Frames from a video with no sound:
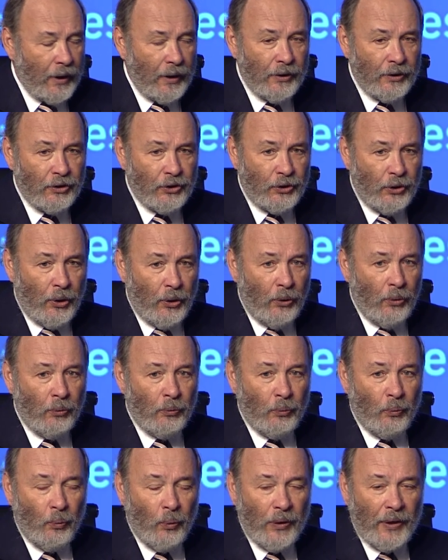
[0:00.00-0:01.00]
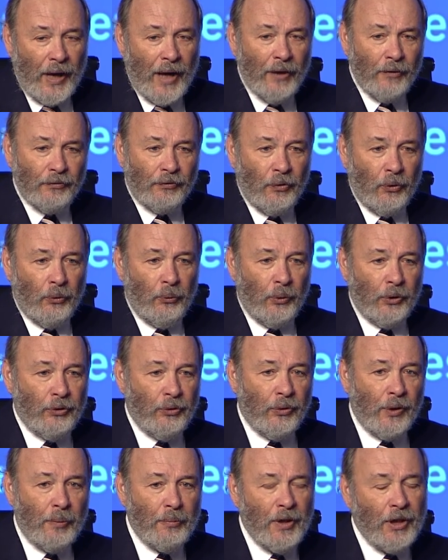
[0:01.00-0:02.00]
So without further
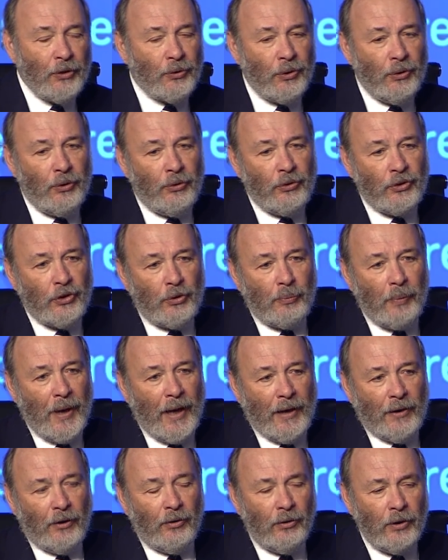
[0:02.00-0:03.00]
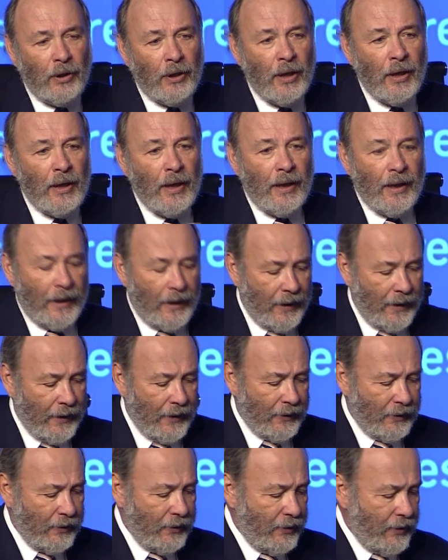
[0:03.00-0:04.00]
ado, let me introduce the panel,
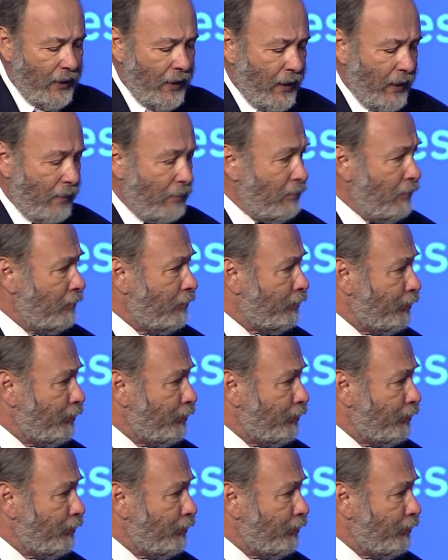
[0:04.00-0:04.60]
and